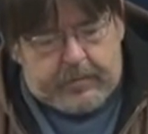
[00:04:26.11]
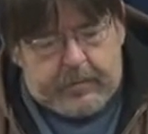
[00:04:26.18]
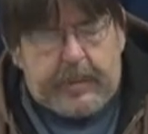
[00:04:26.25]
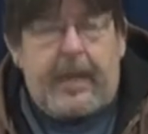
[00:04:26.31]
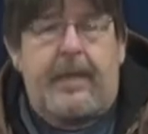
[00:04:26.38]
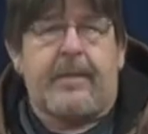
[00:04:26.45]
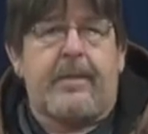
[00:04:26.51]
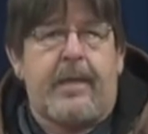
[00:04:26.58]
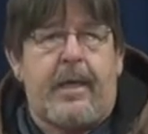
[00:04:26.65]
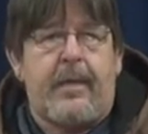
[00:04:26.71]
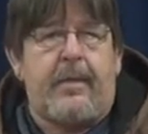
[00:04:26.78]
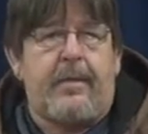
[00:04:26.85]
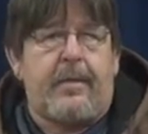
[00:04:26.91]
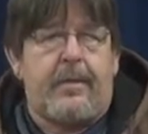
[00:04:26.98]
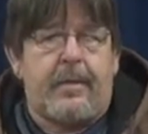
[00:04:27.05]
You gotta
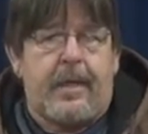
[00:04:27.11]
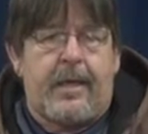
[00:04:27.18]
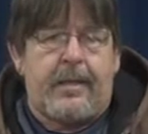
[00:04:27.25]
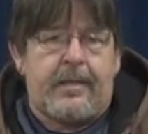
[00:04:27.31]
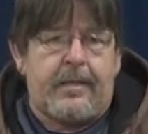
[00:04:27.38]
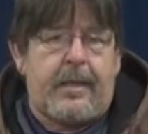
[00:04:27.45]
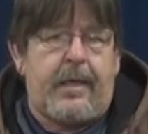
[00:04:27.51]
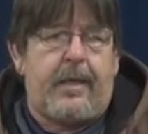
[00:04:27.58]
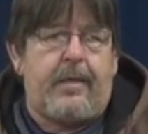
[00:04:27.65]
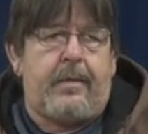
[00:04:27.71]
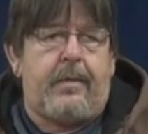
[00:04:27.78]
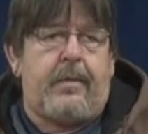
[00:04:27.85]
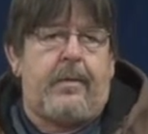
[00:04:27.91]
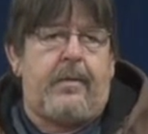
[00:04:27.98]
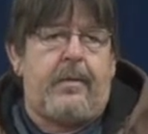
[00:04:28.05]
stand, you gotta
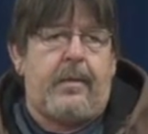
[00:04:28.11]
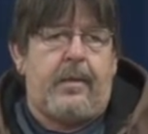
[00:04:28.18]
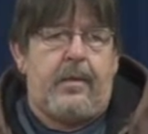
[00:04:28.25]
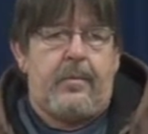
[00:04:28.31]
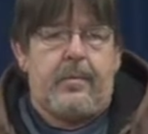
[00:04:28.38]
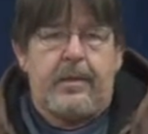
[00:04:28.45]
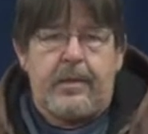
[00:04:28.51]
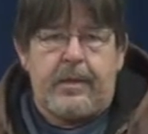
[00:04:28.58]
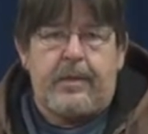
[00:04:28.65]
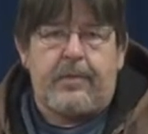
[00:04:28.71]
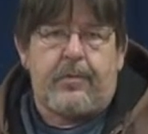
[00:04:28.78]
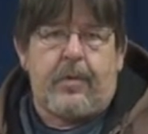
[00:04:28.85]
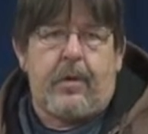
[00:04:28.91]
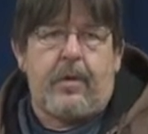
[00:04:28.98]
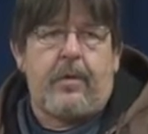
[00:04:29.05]
stand. When he's
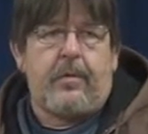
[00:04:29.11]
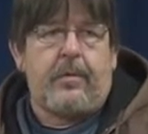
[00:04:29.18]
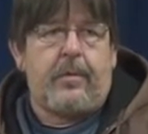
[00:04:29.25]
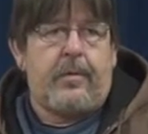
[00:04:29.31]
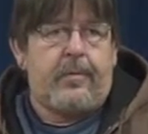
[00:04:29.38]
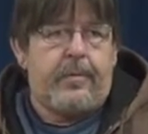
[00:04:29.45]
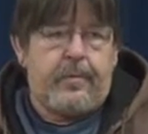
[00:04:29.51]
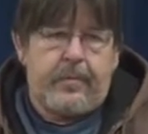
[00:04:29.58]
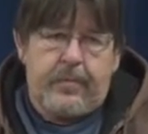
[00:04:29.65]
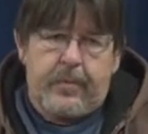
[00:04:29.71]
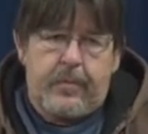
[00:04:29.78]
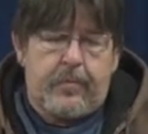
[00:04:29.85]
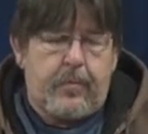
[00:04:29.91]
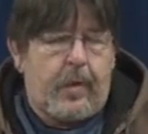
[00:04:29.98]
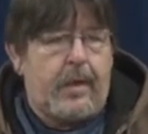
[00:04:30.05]
wrong,
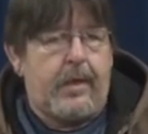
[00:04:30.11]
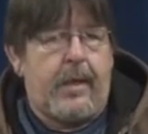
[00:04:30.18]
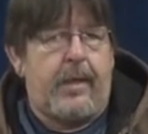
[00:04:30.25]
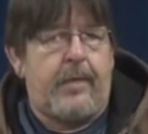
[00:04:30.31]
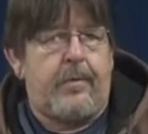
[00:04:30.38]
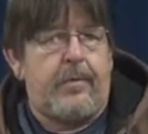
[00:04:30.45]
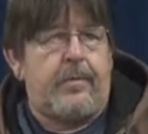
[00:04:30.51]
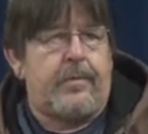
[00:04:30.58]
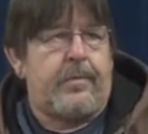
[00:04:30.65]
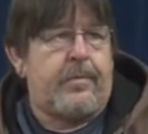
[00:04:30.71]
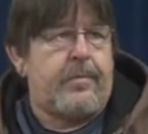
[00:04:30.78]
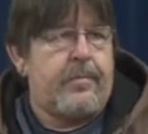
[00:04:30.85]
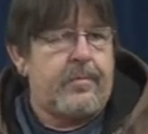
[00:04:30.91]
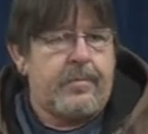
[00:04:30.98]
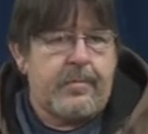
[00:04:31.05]
write letters,
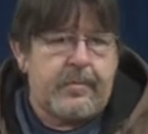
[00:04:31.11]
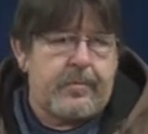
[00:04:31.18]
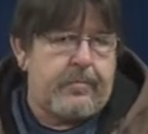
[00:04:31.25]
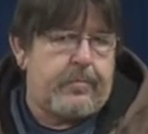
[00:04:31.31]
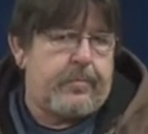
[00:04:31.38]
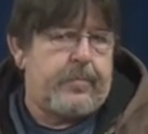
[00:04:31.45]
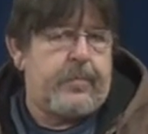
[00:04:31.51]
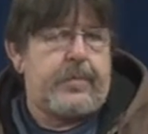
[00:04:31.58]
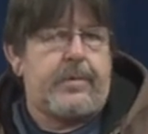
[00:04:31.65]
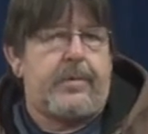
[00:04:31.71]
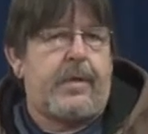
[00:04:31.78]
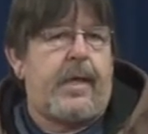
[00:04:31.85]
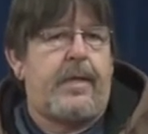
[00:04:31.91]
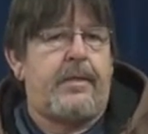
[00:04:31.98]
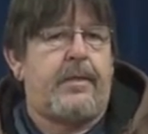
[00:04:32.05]

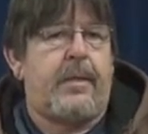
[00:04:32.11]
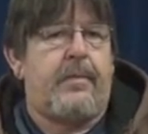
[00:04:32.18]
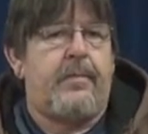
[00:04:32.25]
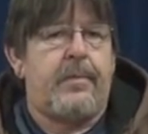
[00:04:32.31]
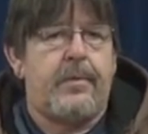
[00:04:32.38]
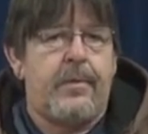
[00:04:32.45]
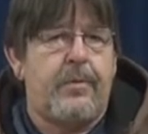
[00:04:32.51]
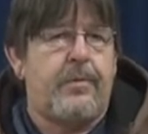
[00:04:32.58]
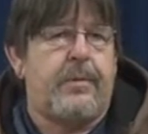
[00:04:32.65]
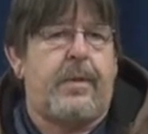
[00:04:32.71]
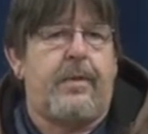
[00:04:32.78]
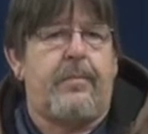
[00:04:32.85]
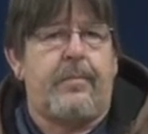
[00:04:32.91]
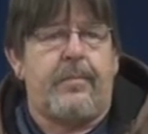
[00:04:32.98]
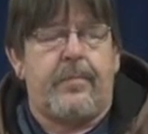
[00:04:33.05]
say something, do
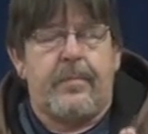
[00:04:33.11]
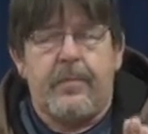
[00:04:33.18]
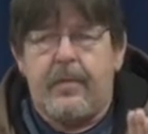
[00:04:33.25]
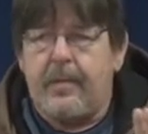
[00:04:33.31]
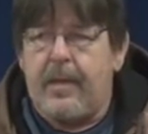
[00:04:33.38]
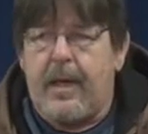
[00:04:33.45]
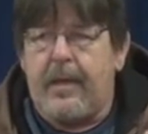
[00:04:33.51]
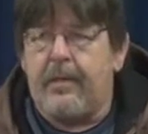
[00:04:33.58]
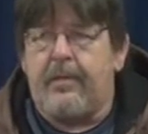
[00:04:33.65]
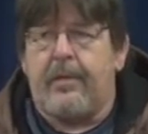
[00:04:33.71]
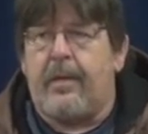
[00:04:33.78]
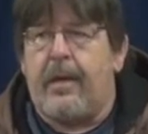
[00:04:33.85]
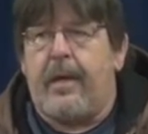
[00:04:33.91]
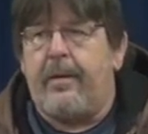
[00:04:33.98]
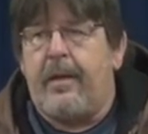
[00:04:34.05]
something. I don't
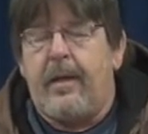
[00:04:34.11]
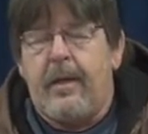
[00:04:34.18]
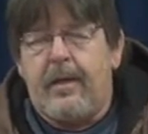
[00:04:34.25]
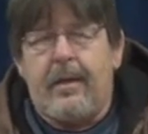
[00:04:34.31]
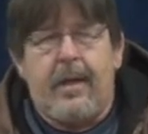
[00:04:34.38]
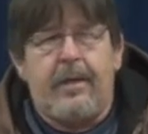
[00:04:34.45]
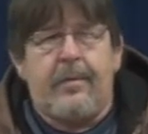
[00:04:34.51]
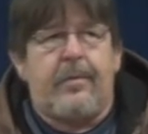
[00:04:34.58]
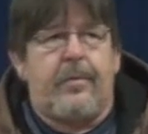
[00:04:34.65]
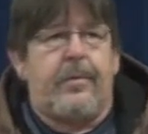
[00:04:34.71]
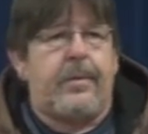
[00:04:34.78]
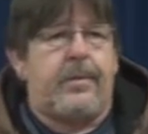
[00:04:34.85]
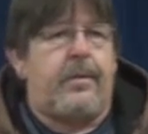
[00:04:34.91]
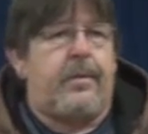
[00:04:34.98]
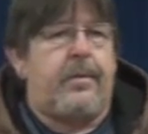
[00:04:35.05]
know, I, don't know
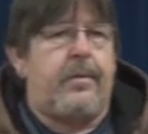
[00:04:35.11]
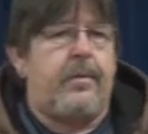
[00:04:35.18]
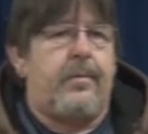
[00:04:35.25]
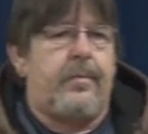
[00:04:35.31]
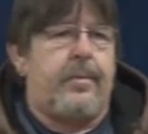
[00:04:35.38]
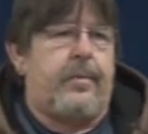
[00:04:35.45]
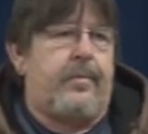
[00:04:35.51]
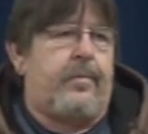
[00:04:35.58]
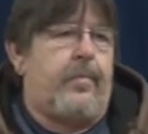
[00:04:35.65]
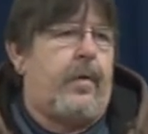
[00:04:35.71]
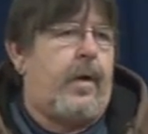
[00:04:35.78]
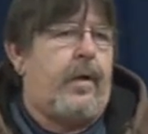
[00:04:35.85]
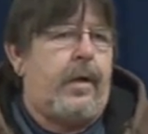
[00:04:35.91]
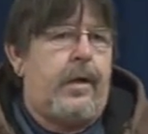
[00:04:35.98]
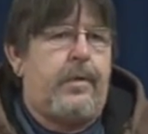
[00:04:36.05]
what to do.
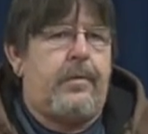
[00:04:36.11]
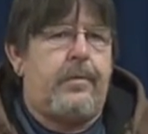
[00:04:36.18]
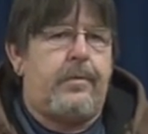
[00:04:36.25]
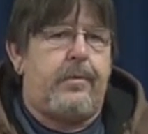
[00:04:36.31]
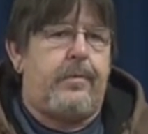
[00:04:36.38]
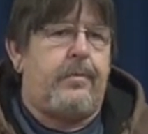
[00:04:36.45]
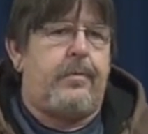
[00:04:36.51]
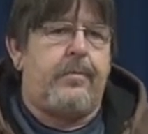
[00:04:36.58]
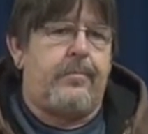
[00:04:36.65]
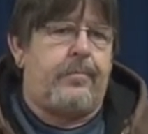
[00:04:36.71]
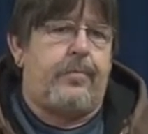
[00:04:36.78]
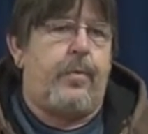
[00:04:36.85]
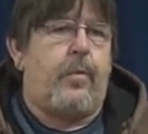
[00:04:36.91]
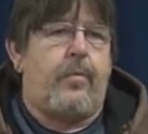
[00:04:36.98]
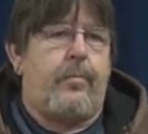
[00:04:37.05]
Write a letter to
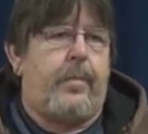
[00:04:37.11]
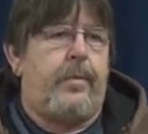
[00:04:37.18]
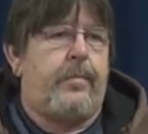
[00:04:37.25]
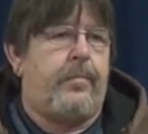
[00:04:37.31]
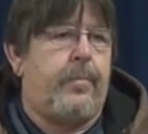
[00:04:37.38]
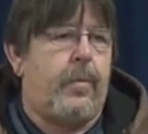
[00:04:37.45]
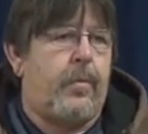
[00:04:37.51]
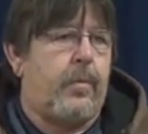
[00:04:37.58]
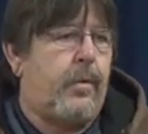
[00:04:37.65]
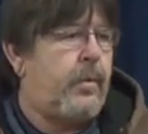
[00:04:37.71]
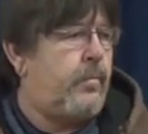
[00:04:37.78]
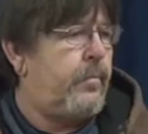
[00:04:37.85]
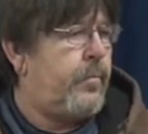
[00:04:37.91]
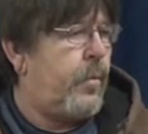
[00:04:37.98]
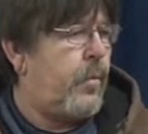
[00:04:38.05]
Portland,
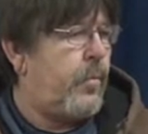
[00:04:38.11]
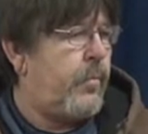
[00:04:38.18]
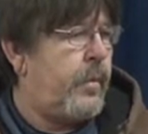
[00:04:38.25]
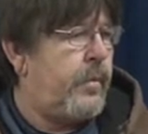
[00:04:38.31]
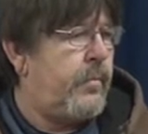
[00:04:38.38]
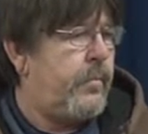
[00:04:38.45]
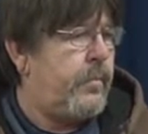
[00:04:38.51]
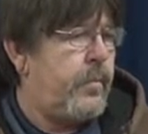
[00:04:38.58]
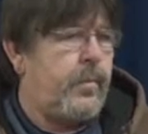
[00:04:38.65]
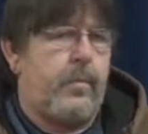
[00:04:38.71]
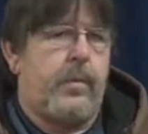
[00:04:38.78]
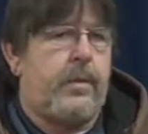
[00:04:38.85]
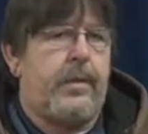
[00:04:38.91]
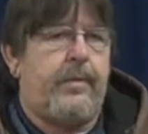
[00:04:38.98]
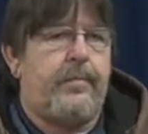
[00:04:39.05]
Portland, Portland,
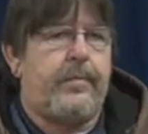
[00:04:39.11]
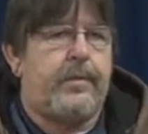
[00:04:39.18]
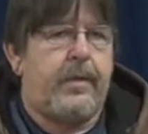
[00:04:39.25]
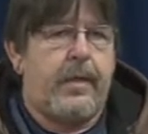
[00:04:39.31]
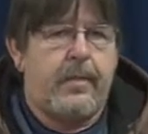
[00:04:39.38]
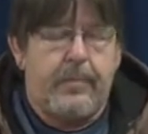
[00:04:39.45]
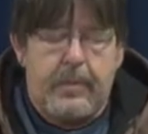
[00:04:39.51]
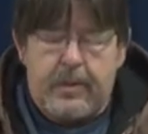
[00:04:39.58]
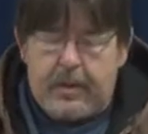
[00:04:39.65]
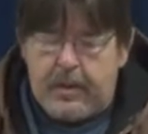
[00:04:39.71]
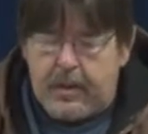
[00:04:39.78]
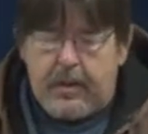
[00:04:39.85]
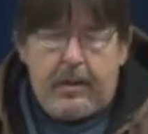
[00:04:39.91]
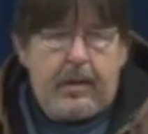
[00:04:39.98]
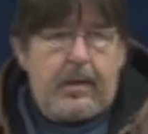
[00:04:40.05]
whatever his name
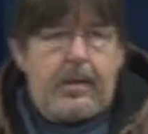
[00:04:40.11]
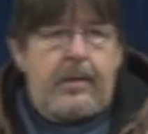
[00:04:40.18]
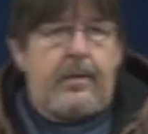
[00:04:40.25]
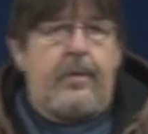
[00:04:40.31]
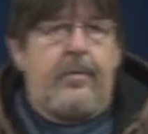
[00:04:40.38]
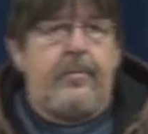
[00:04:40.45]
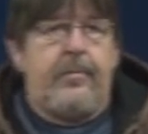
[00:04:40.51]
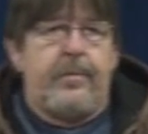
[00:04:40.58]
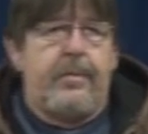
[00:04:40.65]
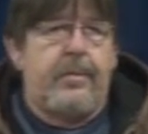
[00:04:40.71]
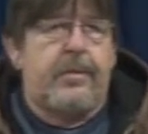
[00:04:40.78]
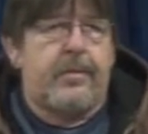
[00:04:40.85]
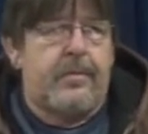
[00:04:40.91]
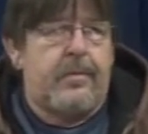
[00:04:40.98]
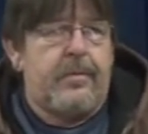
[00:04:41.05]
is. You know,
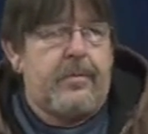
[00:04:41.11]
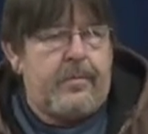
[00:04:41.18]
just